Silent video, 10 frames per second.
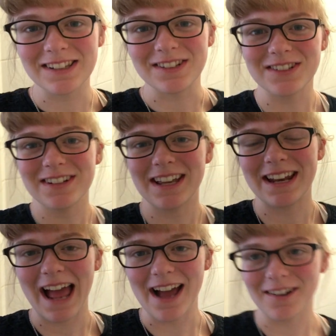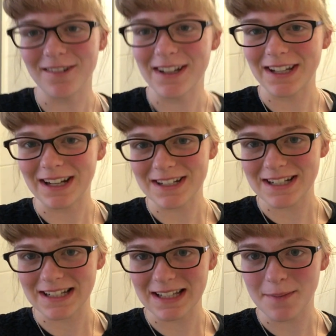So I'm trying to get an angle where you can actually
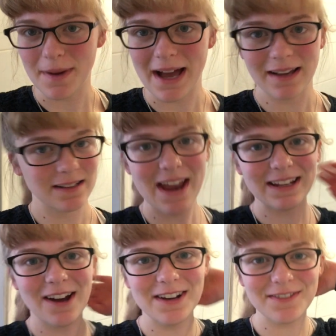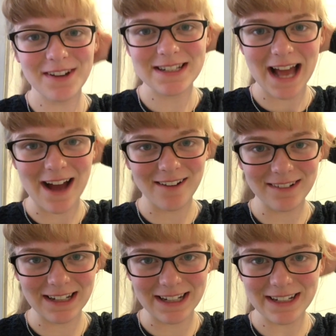see the backs. It kind of goes out
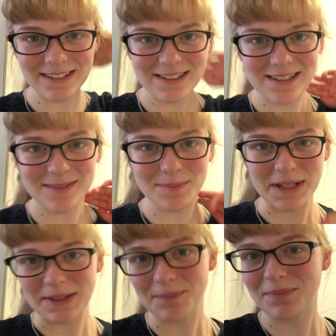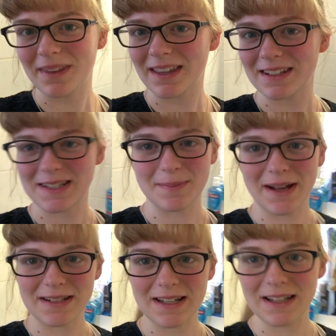loads, but it doesn't
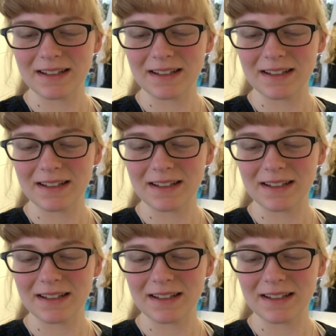matter.